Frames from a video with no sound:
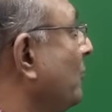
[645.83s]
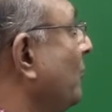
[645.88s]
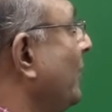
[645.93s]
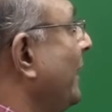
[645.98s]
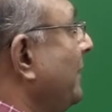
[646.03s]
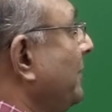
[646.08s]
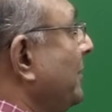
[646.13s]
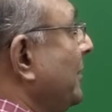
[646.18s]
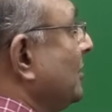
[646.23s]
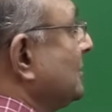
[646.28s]

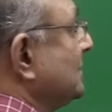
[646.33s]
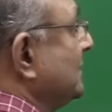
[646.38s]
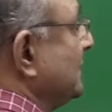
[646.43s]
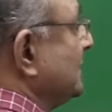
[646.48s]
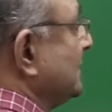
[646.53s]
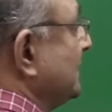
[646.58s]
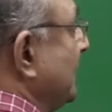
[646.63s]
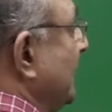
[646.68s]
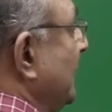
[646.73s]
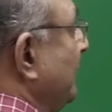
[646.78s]
Why? Because these
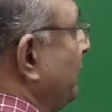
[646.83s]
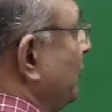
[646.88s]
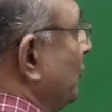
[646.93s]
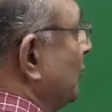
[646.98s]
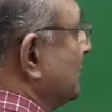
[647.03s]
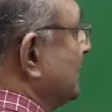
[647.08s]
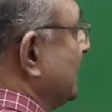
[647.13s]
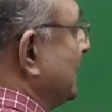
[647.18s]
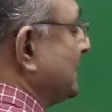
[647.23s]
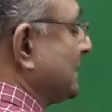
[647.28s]
three
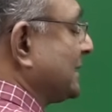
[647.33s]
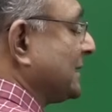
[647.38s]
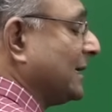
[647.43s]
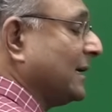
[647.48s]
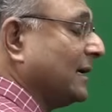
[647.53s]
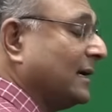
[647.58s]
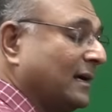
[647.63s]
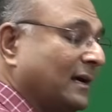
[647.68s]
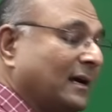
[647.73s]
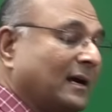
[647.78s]
forces
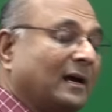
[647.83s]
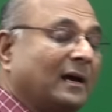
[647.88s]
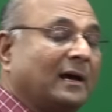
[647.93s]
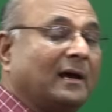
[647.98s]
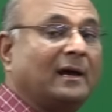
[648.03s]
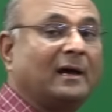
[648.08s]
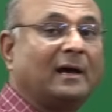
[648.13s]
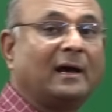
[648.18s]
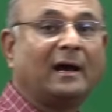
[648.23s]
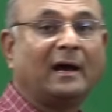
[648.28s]

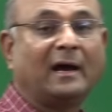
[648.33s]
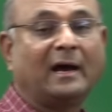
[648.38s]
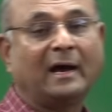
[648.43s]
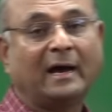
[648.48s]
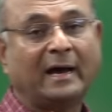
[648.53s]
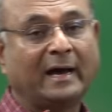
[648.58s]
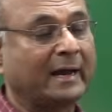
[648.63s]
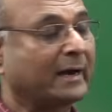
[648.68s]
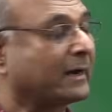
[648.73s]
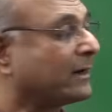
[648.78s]

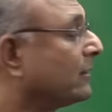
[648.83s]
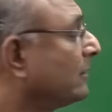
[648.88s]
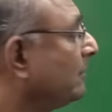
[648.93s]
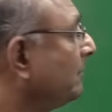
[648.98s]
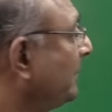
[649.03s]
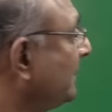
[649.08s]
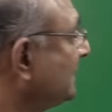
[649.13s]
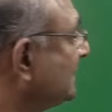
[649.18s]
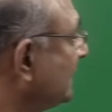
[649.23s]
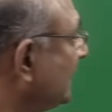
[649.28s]
are
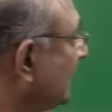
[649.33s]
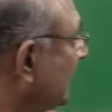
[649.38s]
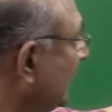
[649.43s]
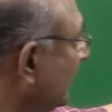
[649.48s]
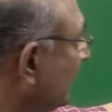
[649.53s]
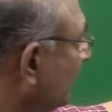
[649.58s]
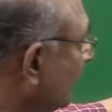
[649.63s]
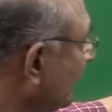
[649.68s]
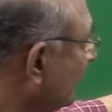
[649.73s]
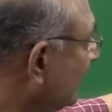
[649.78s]
basically
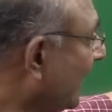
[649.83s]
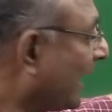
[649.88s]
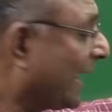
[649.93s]
going to